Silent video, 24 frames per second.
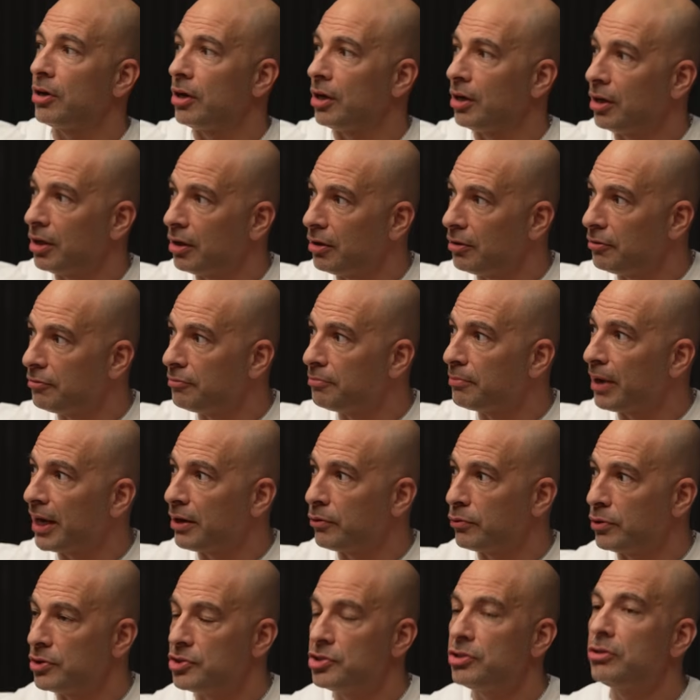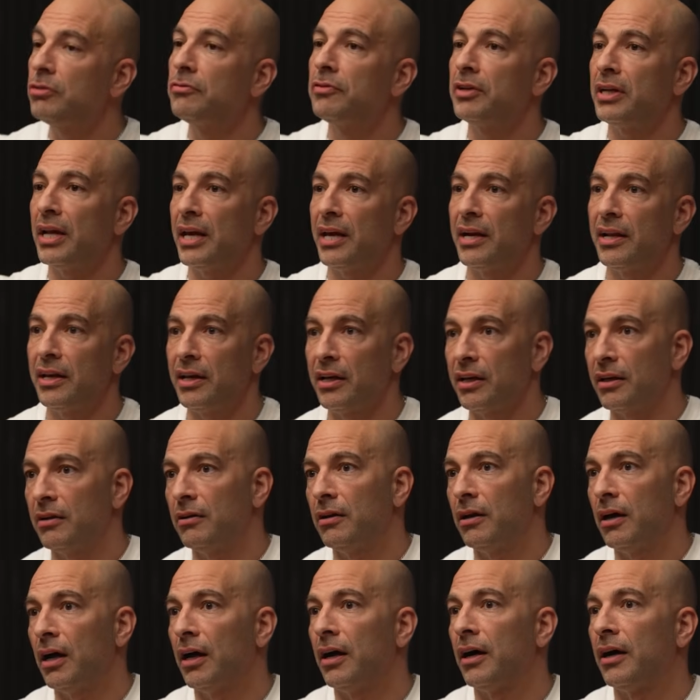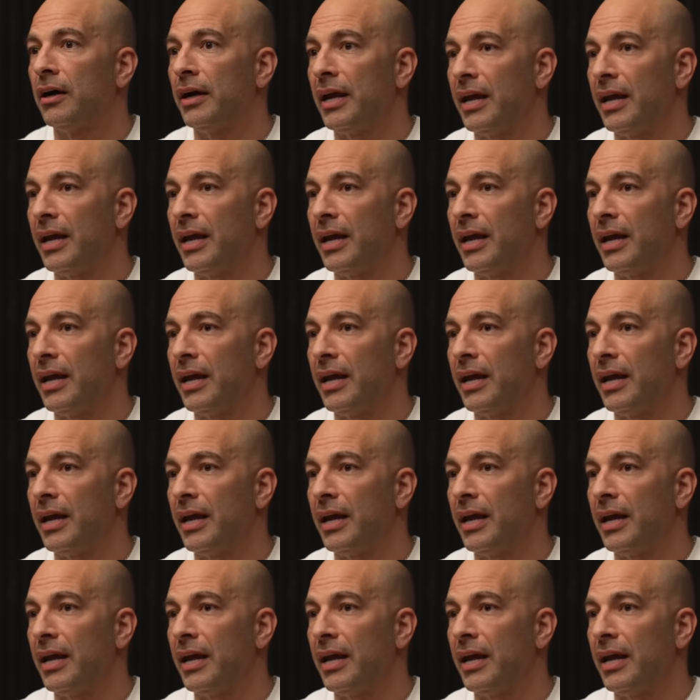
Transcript: of my rejuvenating uh,